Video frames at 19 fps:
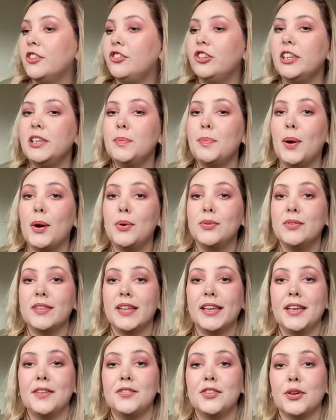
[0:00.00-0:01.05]
cheekbones,
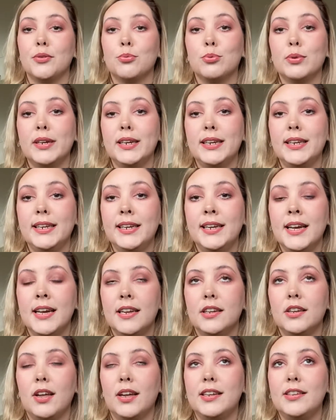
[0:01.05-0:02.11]
it gives a really
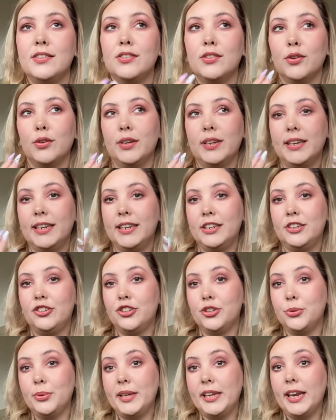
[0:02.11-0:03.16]
nice subtly
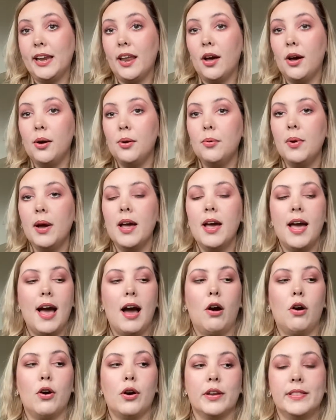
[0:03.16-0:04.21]
dewy glow,
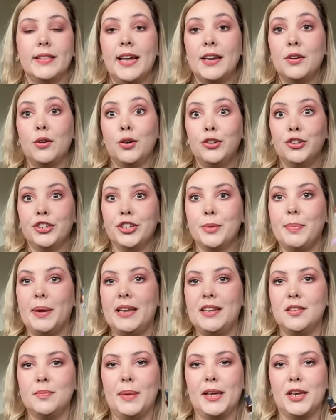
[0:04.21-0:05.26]
or then under your
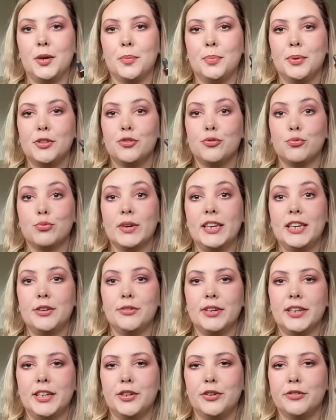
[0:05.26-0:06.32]
base makeup. It's
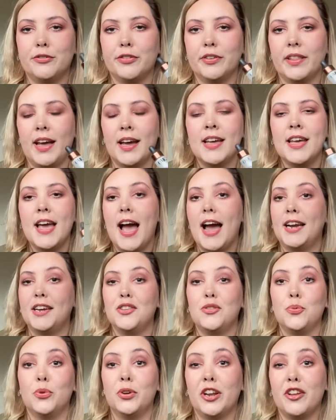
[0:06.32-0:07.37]
really good for that, and
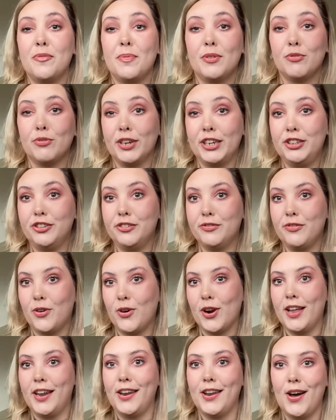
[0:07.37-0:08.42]
it's one I've been reaching
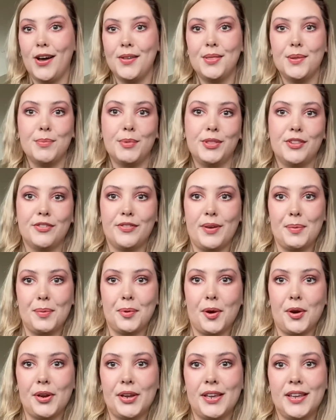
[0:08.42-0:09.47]
for a lot in the month of
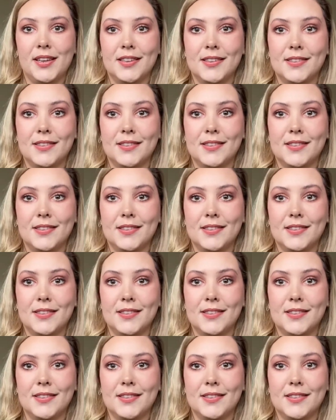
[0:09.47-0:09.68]
February.